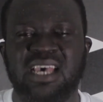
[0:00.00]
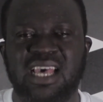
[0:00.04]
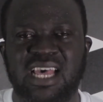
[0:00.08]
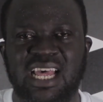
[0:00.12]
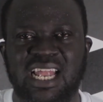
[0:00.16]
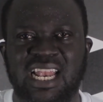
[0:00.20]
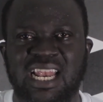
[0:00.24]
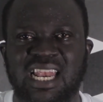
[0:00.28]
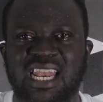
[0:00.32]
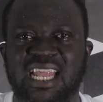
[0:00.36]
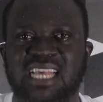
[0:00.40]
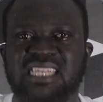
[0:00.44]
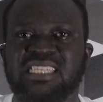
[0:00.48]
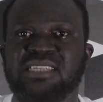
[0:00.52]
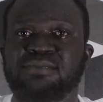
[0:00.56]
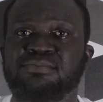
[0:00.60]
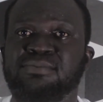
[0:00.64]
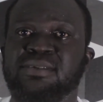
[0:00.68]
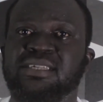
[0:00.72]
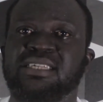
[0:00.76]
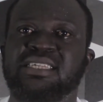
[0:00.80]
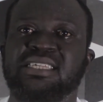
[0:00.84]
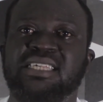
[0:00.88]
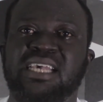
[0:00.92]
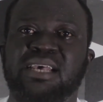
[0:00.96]
and let
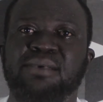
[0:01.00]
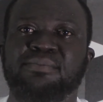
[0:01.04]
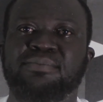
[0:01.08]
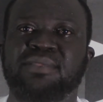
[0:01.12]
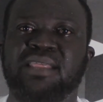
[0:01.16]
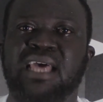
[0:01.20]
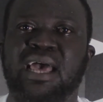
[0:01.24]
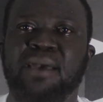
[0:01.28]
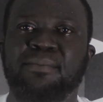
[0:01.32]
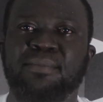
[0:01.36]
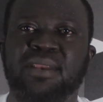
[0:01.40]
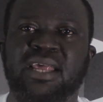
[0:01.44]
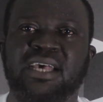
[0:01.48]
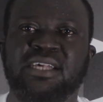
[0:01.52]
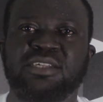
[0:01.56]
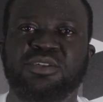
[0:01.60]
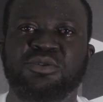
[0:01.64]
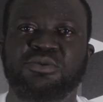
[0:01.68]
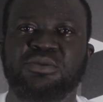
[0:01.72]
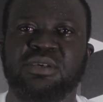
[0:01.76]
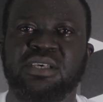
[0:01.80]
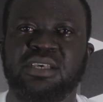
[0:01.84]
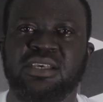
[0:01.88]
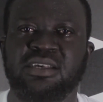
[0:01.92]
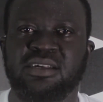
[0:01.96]
me same time
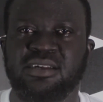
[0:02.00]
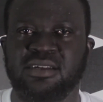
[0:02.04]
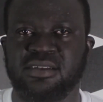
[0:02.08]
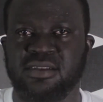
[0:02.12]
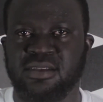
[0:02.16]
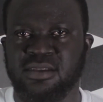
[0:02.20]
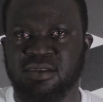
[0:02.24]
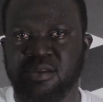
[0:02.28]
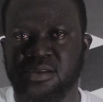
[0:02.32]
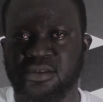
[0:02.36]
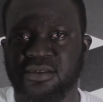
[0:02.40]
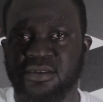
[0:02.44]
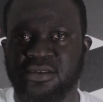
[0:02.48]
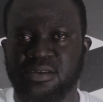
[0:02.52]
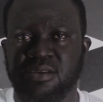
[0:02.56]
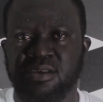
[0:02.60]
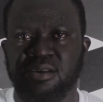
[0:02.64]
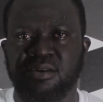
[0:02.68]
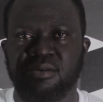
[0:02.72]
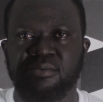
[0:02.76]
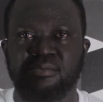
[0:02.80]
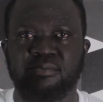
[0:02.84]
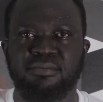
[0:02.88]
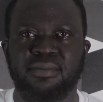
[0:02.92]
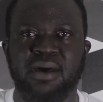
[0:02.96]
next week.
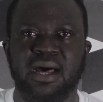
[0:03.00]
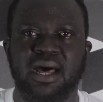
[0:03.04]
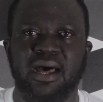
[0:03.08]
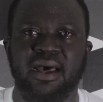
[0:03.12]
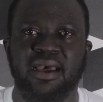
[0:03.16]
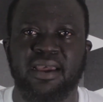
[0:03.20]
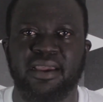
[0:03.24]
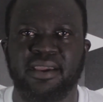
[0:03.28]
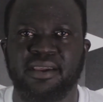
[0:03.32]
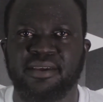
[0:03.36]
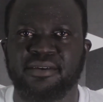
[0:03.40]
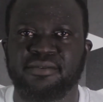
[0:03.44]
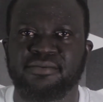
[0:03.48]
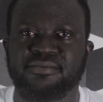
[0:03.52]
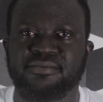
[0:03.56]
Bye.